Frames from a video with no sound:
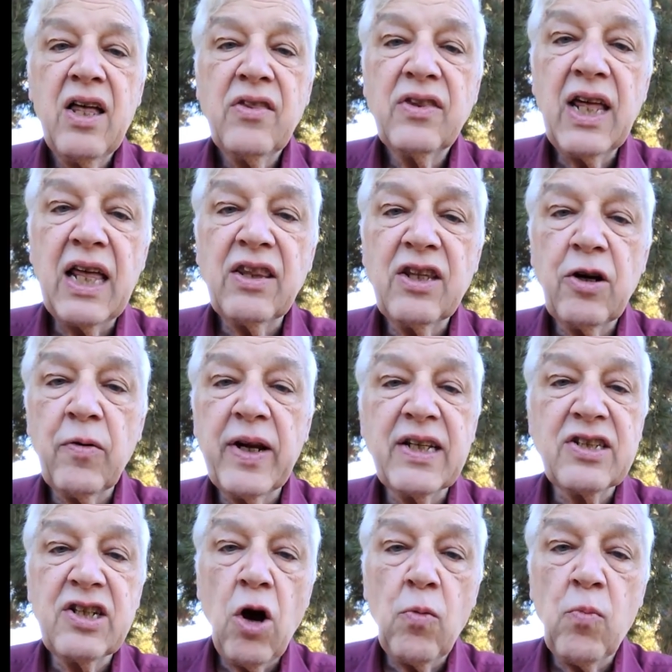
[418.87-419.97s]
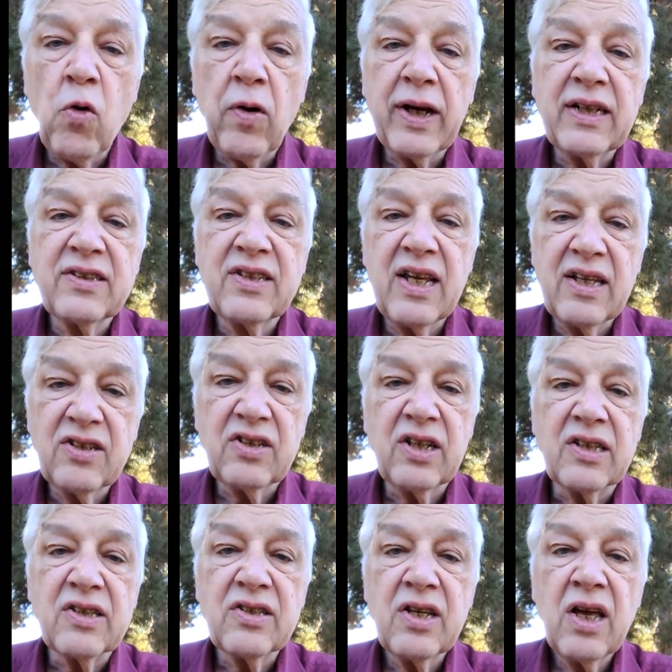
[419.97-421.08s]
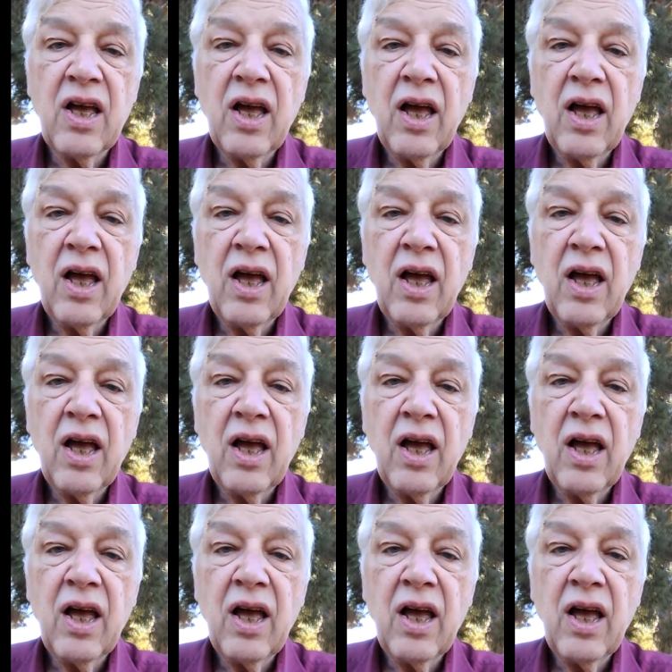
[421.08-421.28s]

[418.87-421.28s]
that there is no more existence.